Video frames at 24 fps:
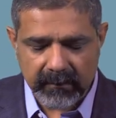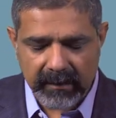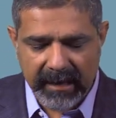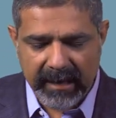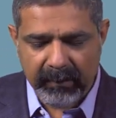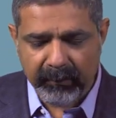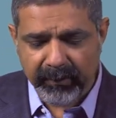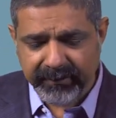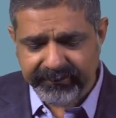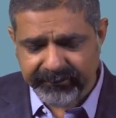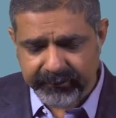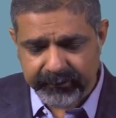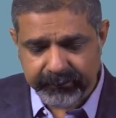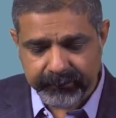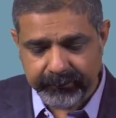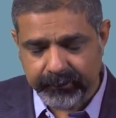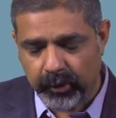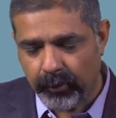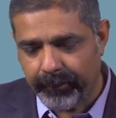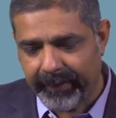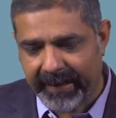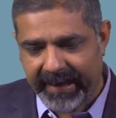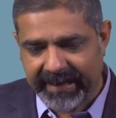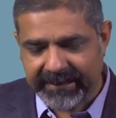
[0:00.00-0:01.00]
I want us to
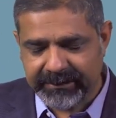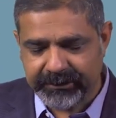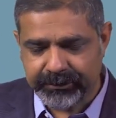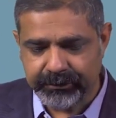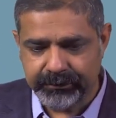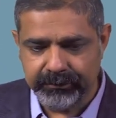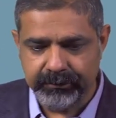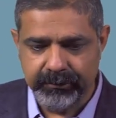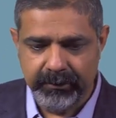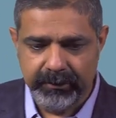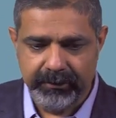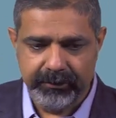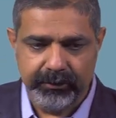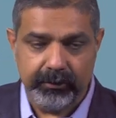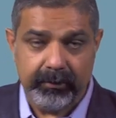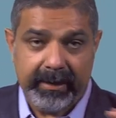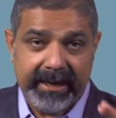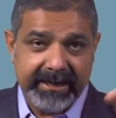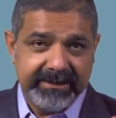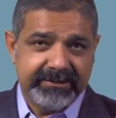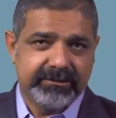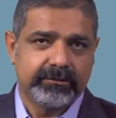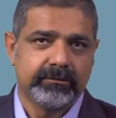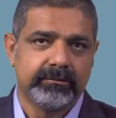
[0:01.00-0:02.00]
go back to your
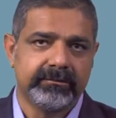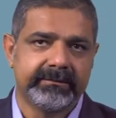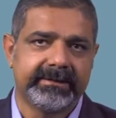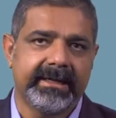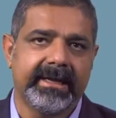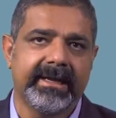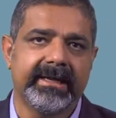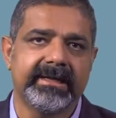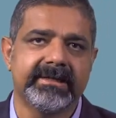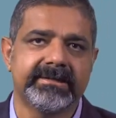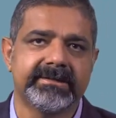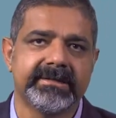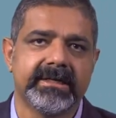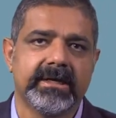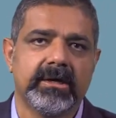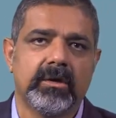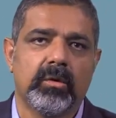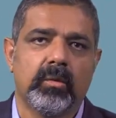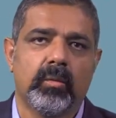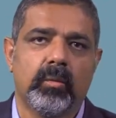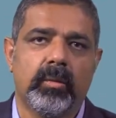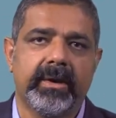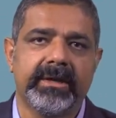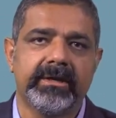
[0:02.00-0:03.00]
high school days
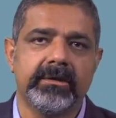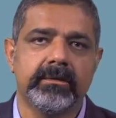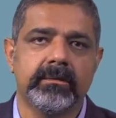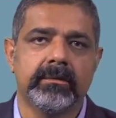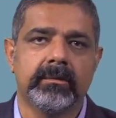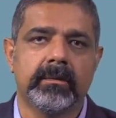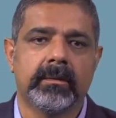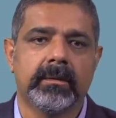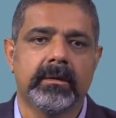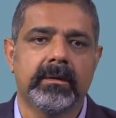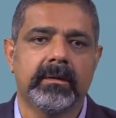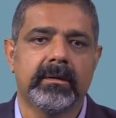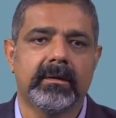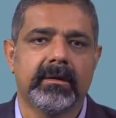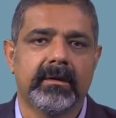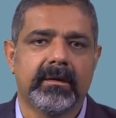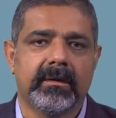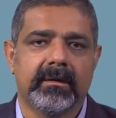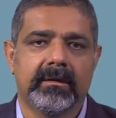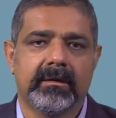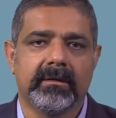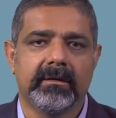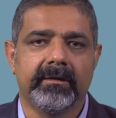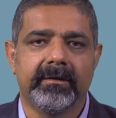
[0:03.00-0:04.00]
when you were
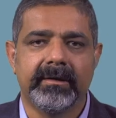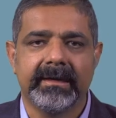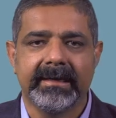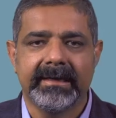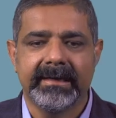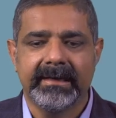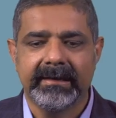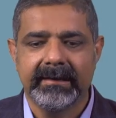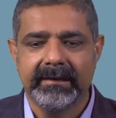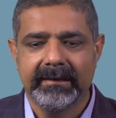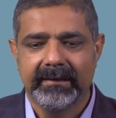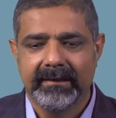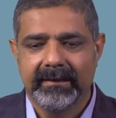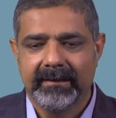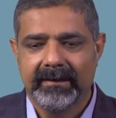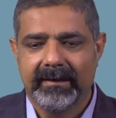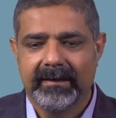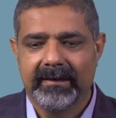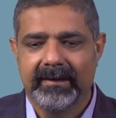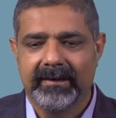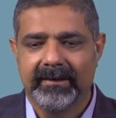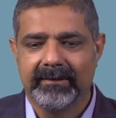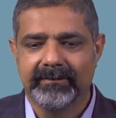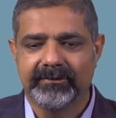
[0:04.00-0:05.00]
learning
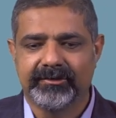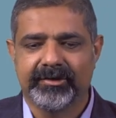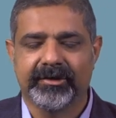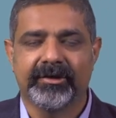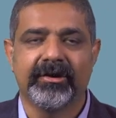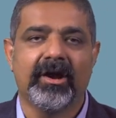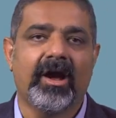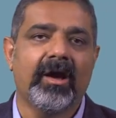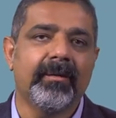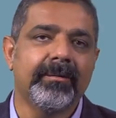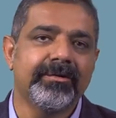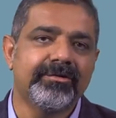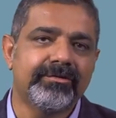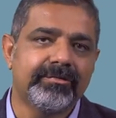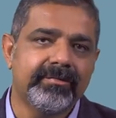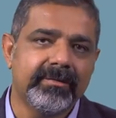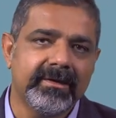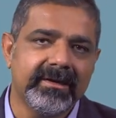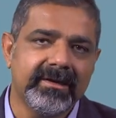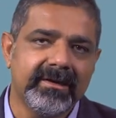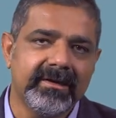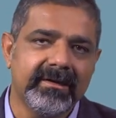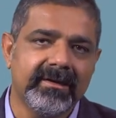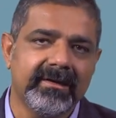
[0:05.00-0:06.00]

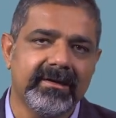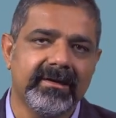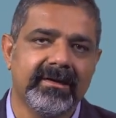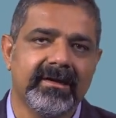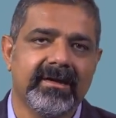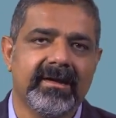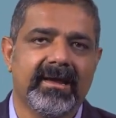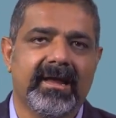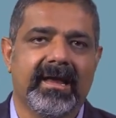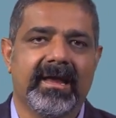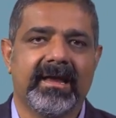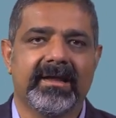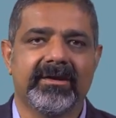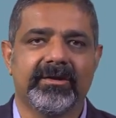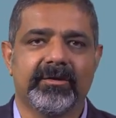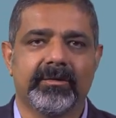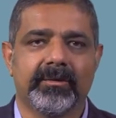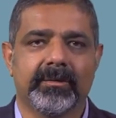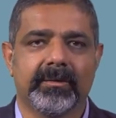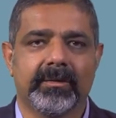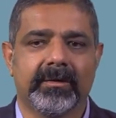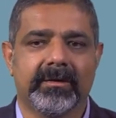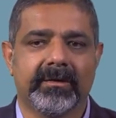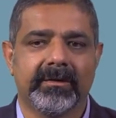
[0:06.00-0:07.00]
trigonometry and you
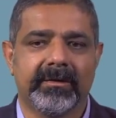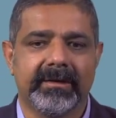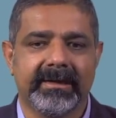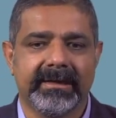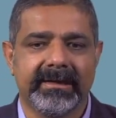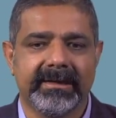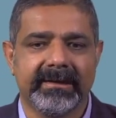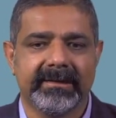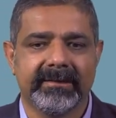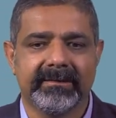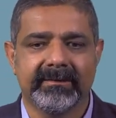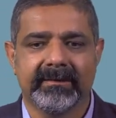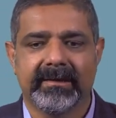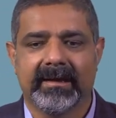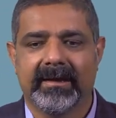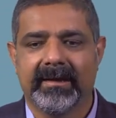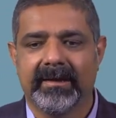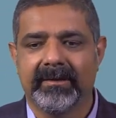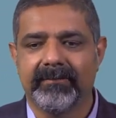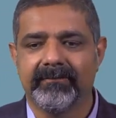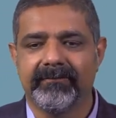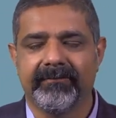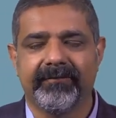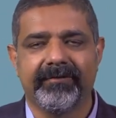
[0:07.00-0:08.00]
were learning
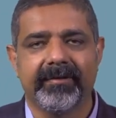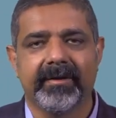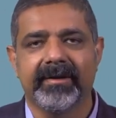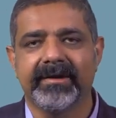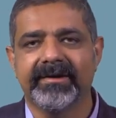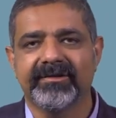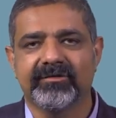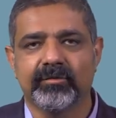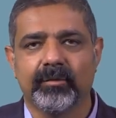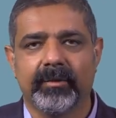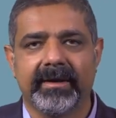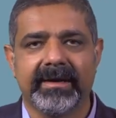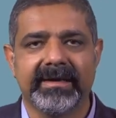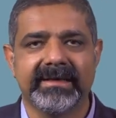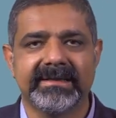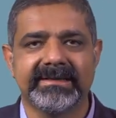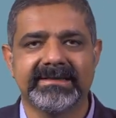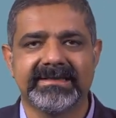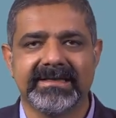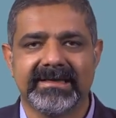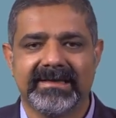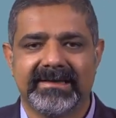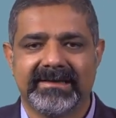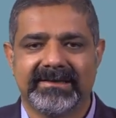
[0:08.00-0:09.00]
various
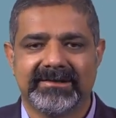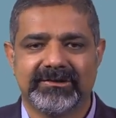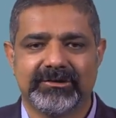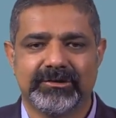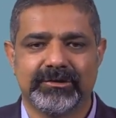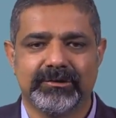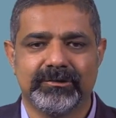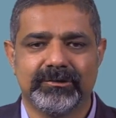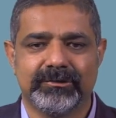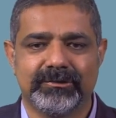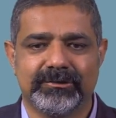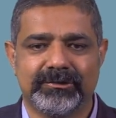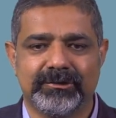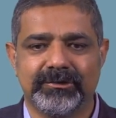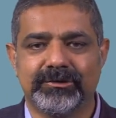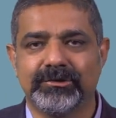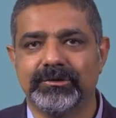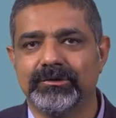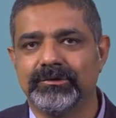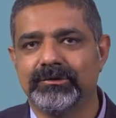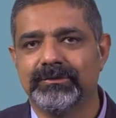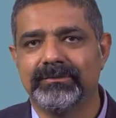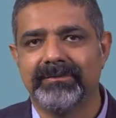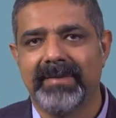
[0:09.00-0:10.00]
ways to
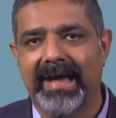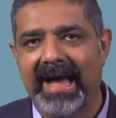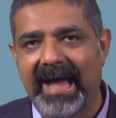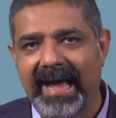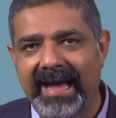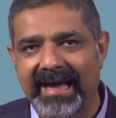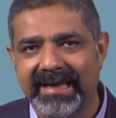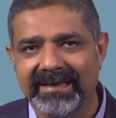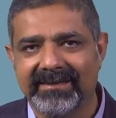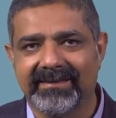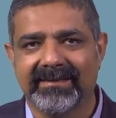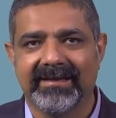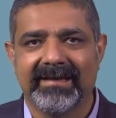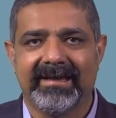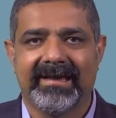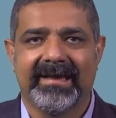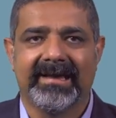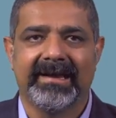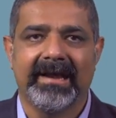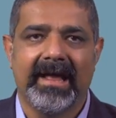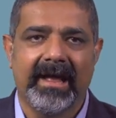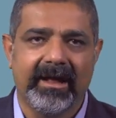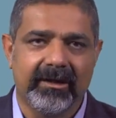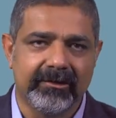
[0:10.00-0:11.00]
do math
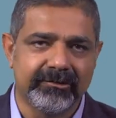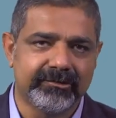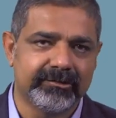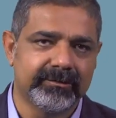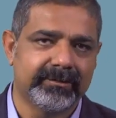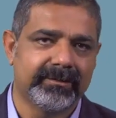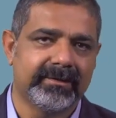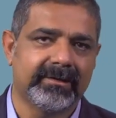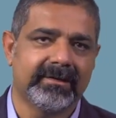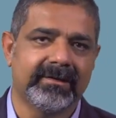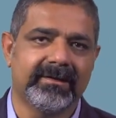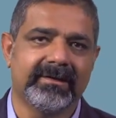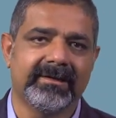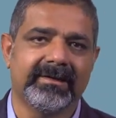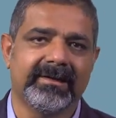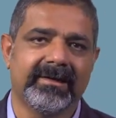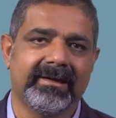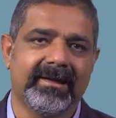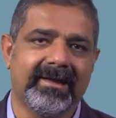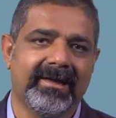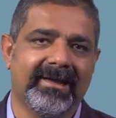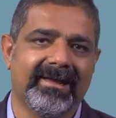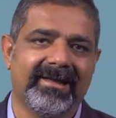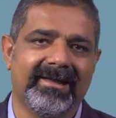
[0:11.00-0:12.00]
and
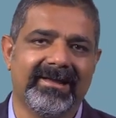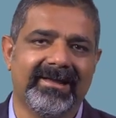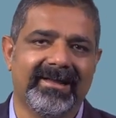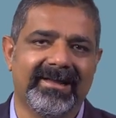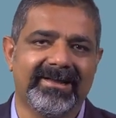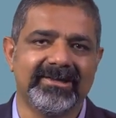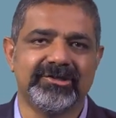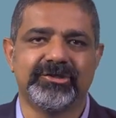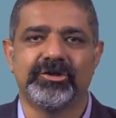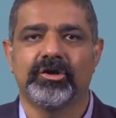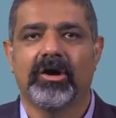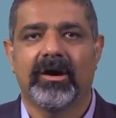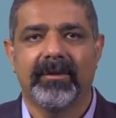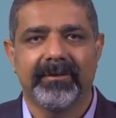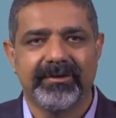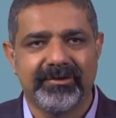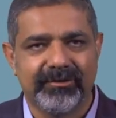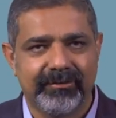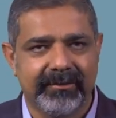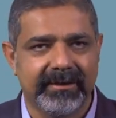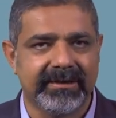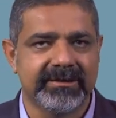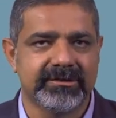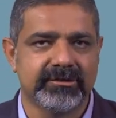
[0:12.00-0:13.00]
algebra and
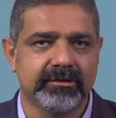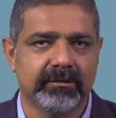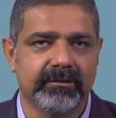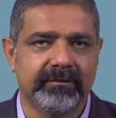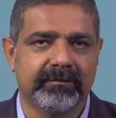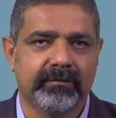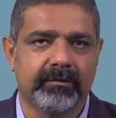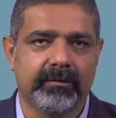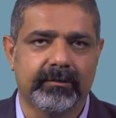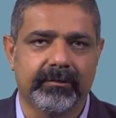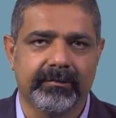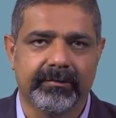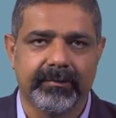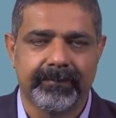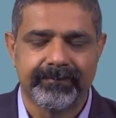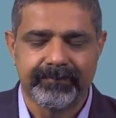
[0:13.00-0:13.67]
geometry and so forth.